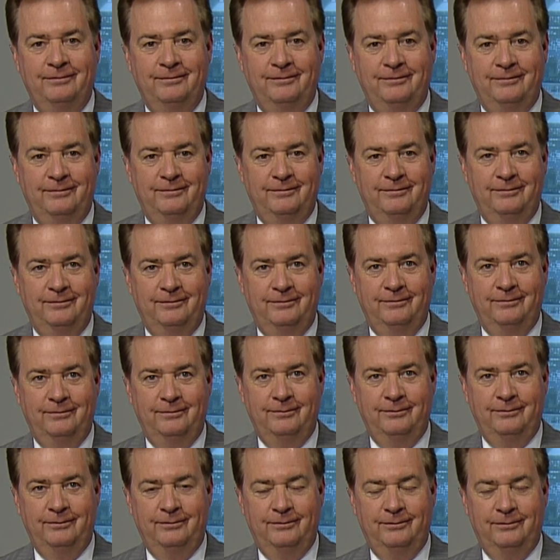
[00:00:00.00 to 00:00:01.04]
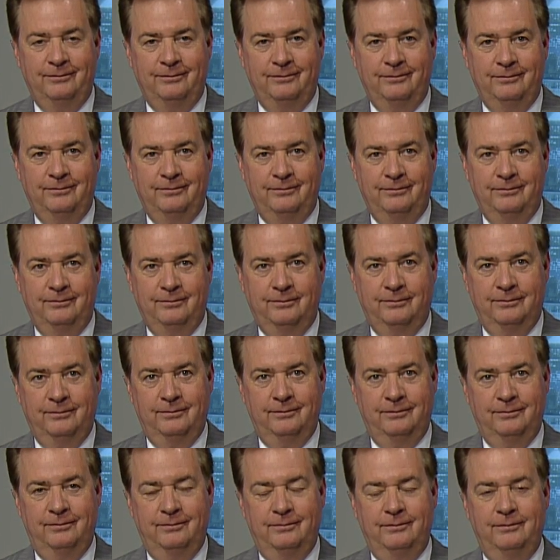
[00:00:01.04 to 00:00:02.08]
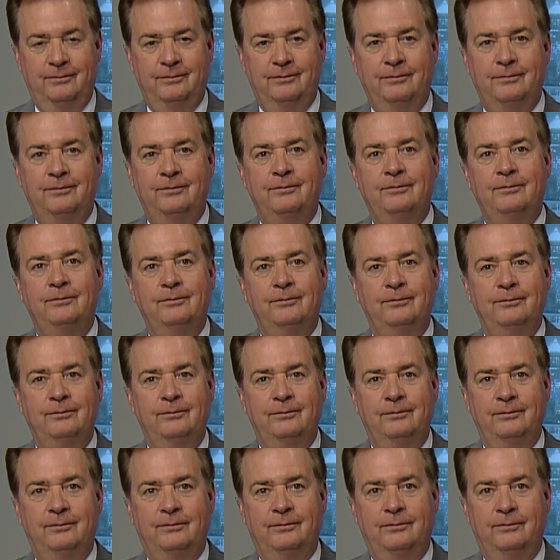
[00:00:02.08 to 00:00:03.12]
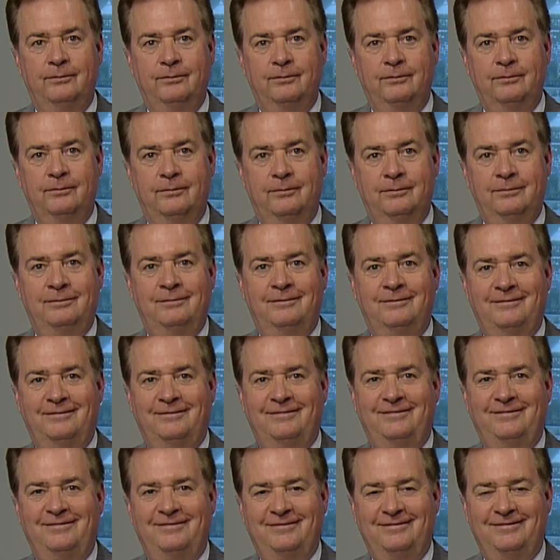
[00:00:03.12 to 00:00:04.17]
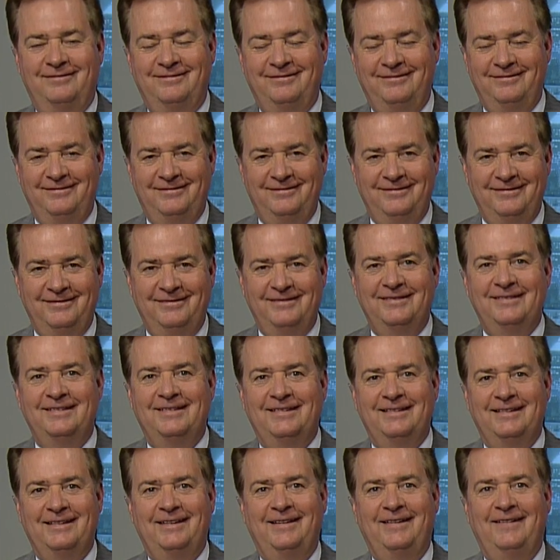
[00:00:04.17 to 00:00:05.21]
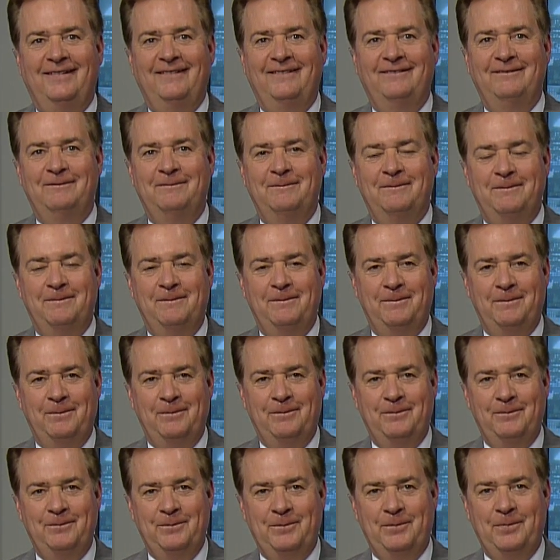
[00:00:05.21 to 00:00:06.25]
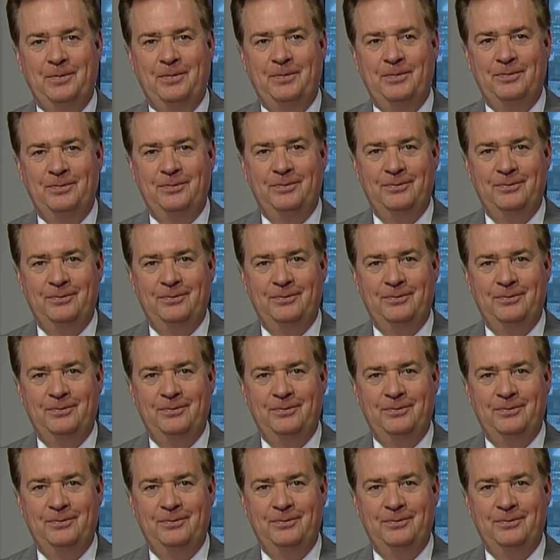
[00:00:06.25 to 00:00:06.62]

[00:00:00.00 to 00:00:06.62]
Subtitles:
[no speech]